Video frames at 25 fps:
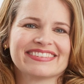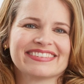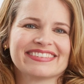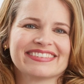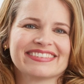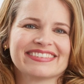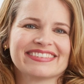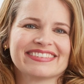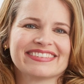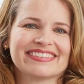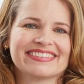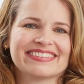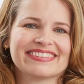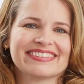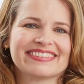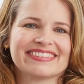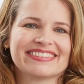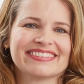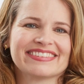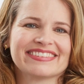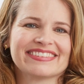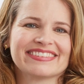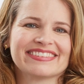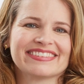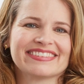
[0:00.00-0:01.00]

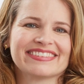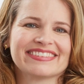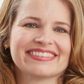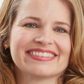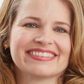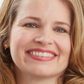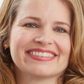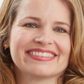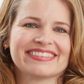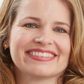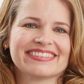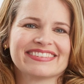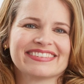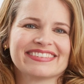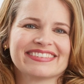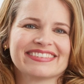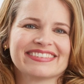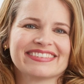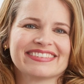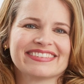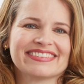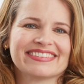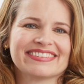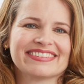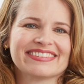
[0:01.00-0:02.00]

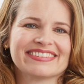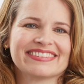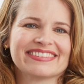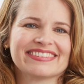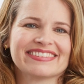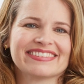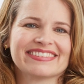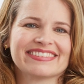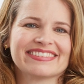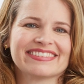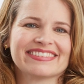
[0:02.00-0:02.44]
(silent)